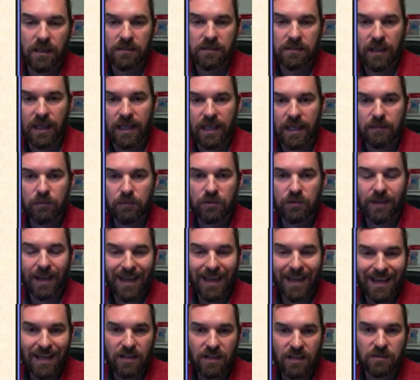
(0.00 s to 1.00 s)
as animals
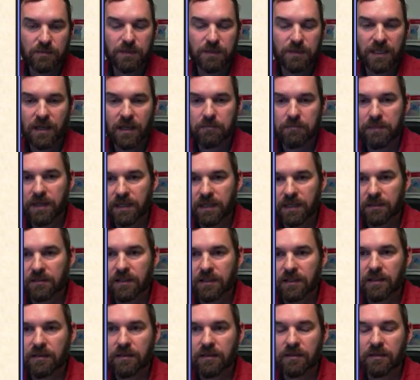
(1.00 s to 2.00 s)
age and become bigger
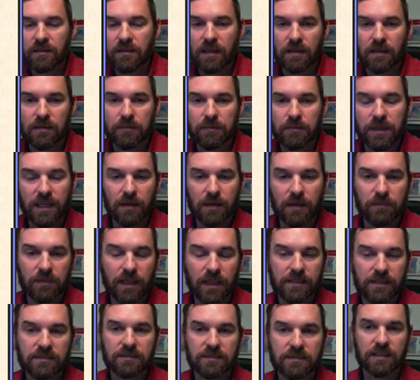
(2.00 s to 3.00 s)
they kind of become
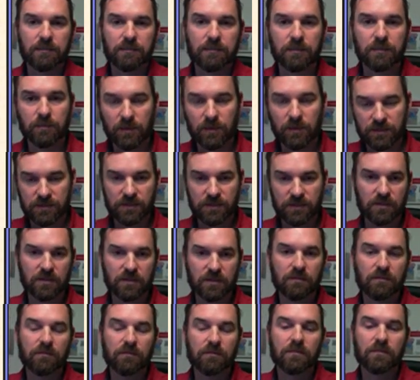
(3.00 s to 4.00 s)
less susceptible to
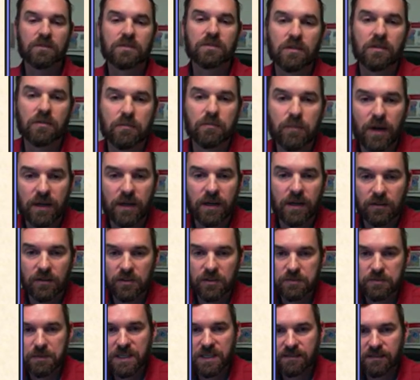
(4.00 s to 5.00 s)
certain certain predator
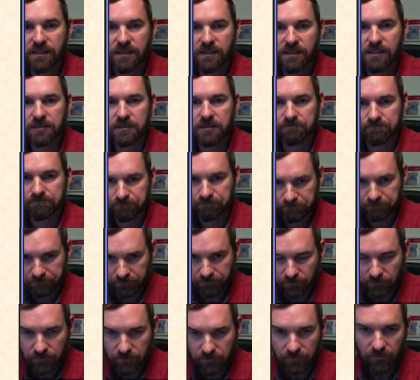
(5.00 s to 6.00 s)
species
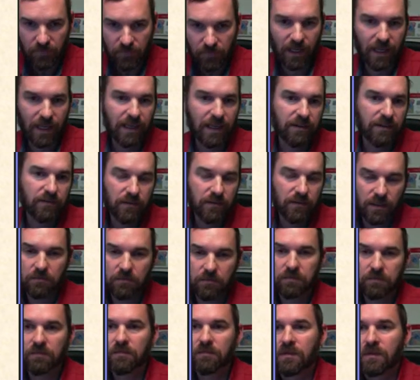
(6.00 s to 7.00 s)
and you
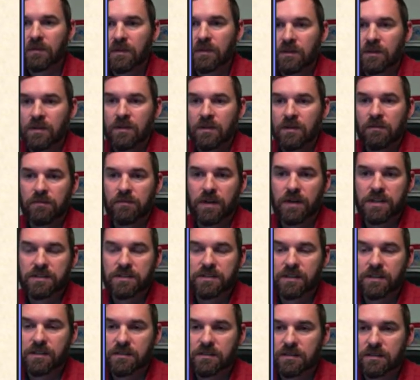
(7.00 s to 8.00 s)
know for
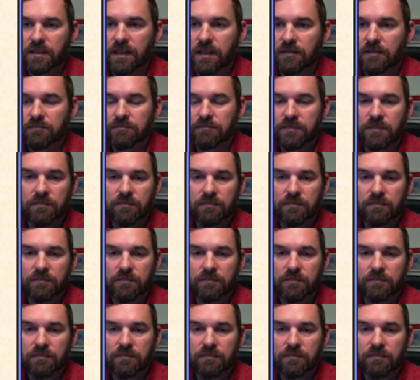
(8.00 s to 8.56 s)
instance uh,